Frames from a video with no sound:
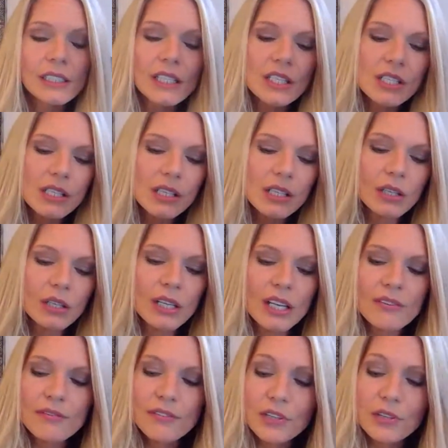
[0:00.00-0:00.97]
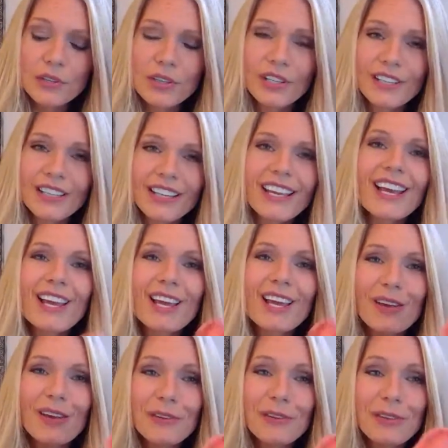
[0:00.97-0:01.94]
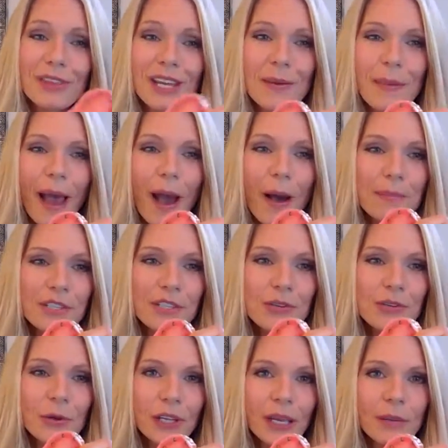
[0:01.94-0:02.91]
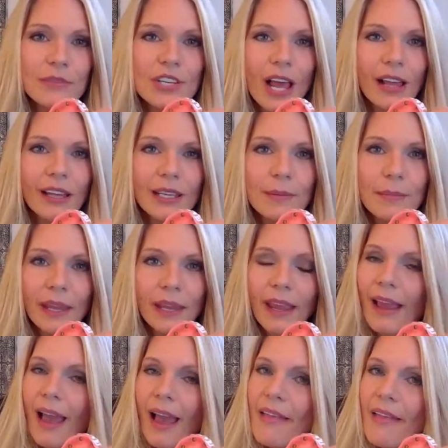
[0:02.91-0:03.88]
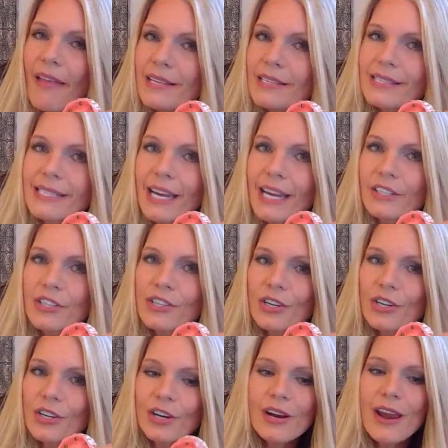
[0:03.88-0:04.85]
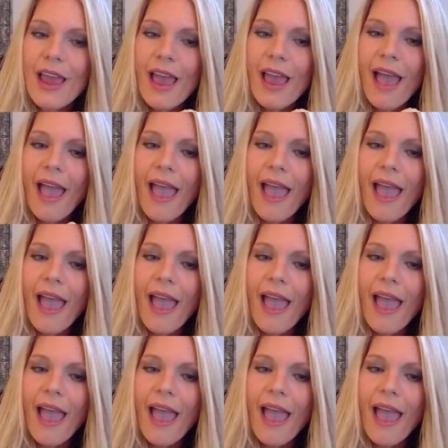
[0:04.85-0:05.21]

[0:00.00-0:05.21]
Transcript: So if you think about petroleum jelly being on this denture